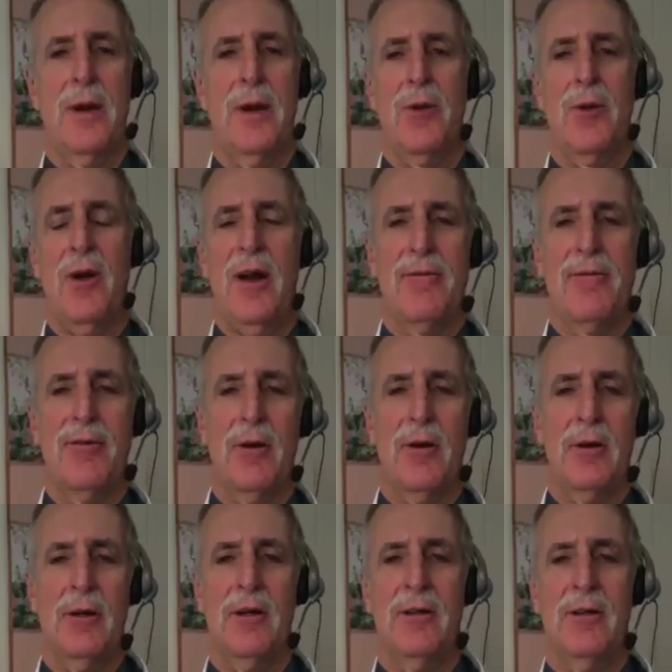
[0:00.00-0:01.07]
I don't
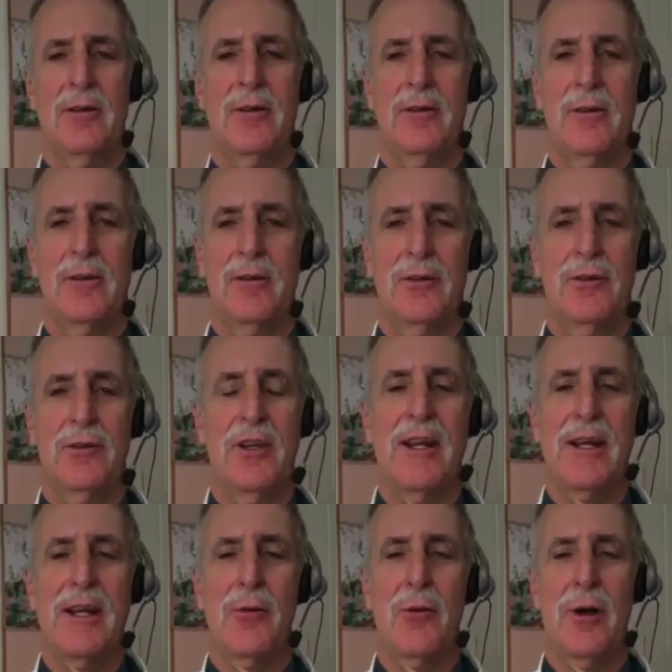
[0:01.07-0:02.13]
remember ever
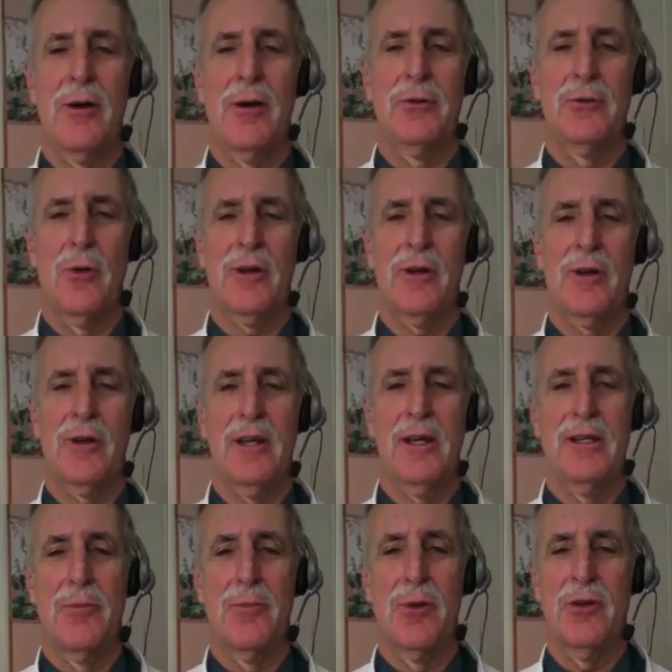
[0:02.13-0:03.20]
sitting when I was
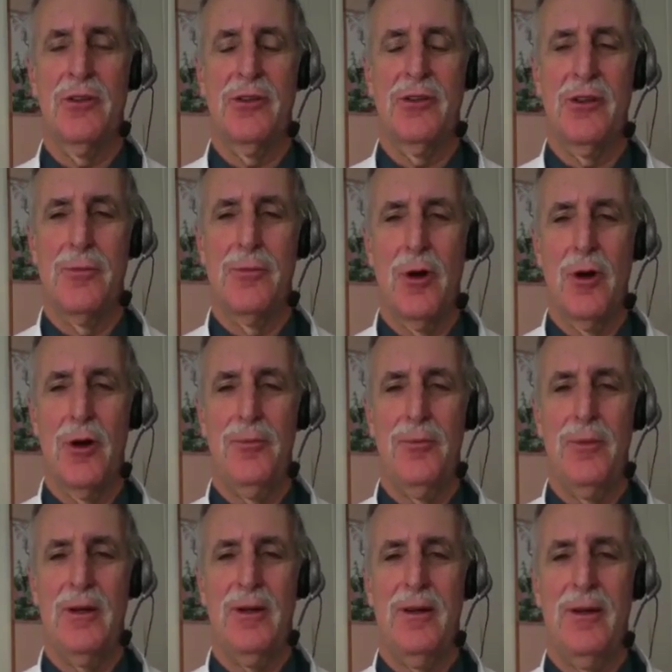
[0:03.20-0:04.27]
working in the emergency
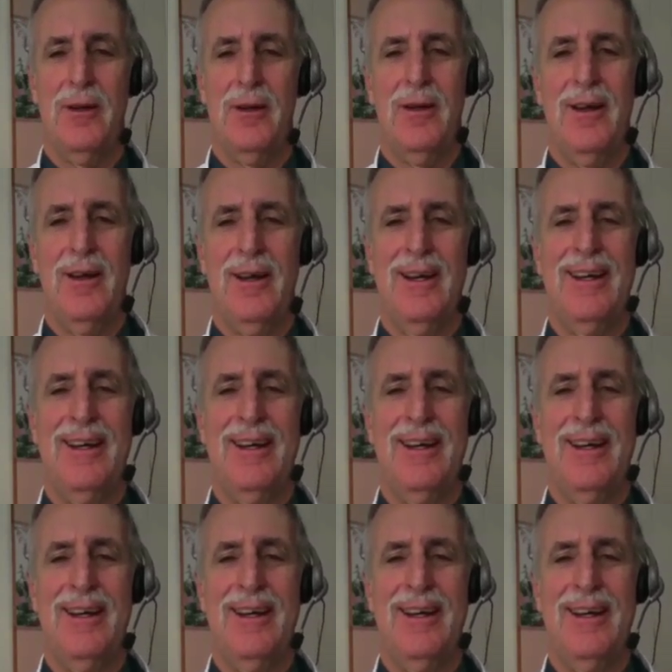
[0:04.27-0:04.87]
department